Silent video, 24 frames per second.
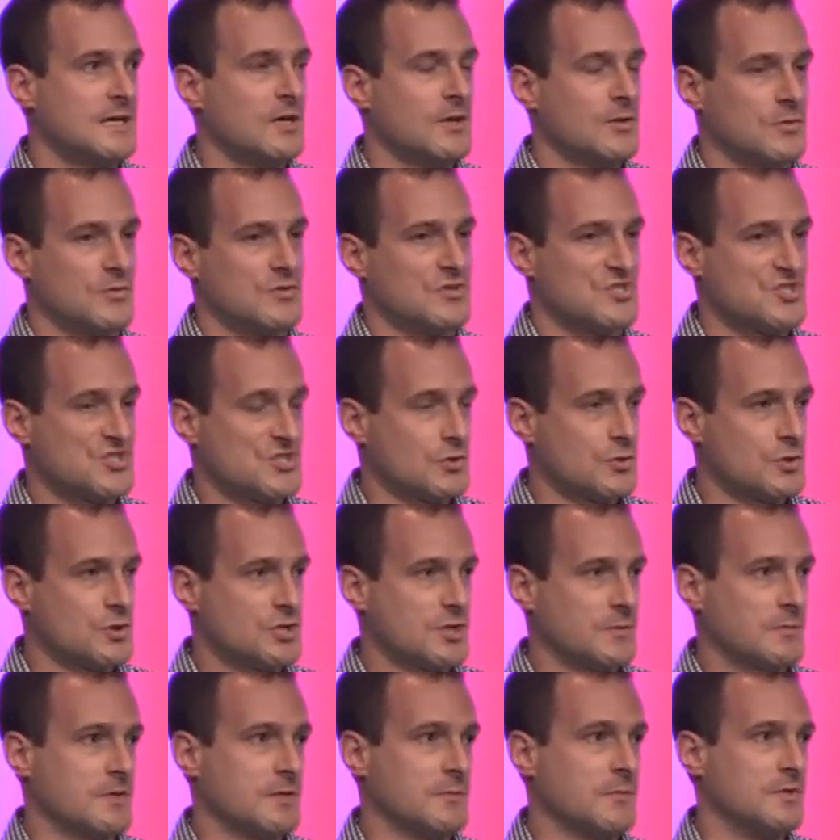through the
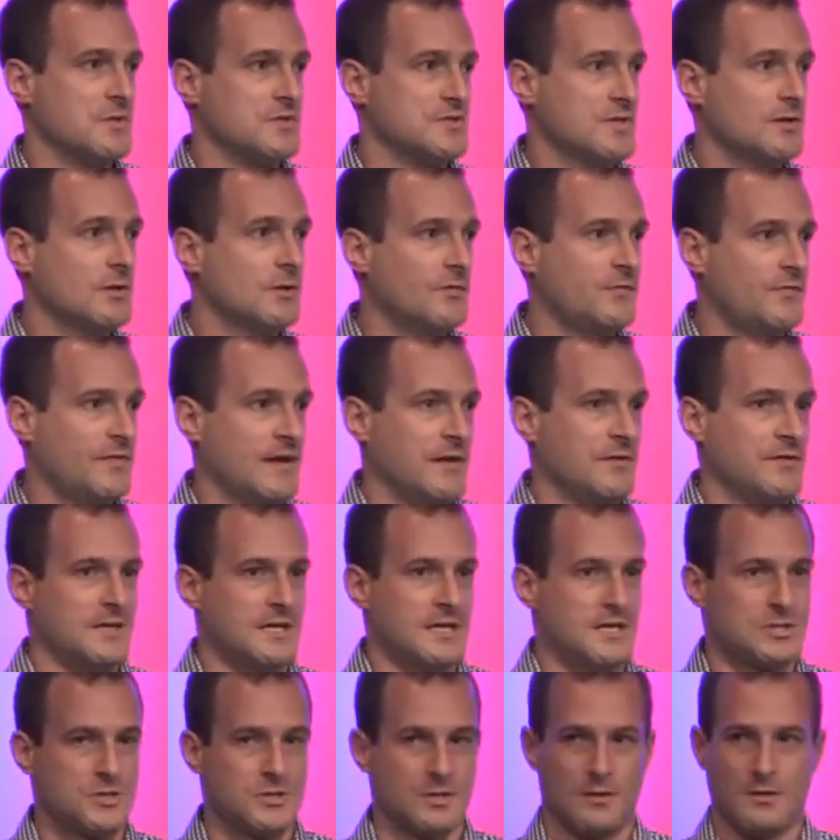stewardship of the Mozilla
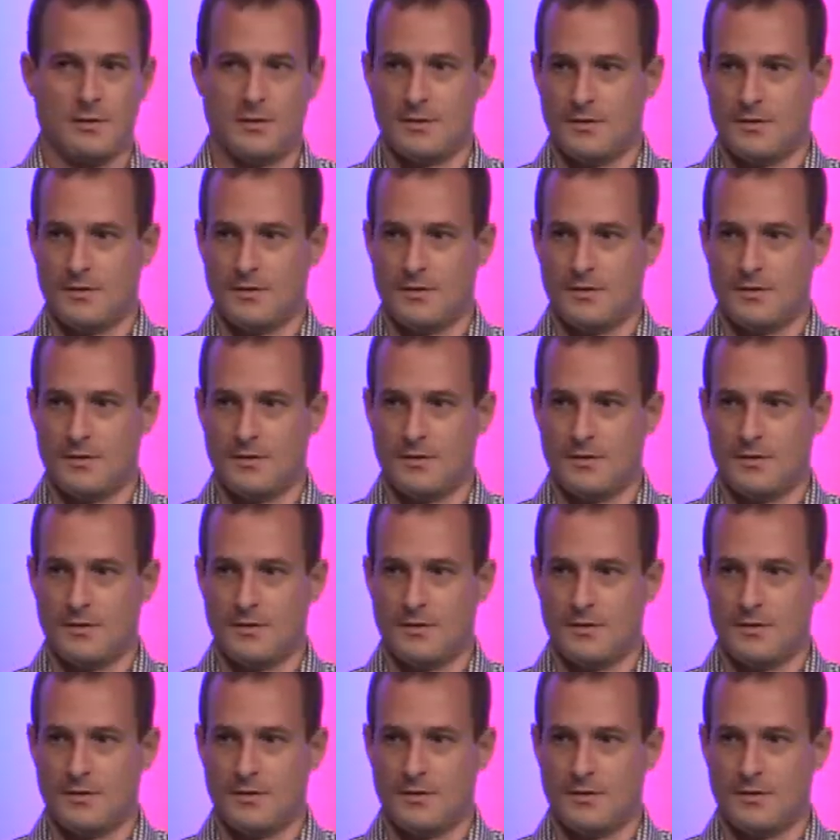Foundation,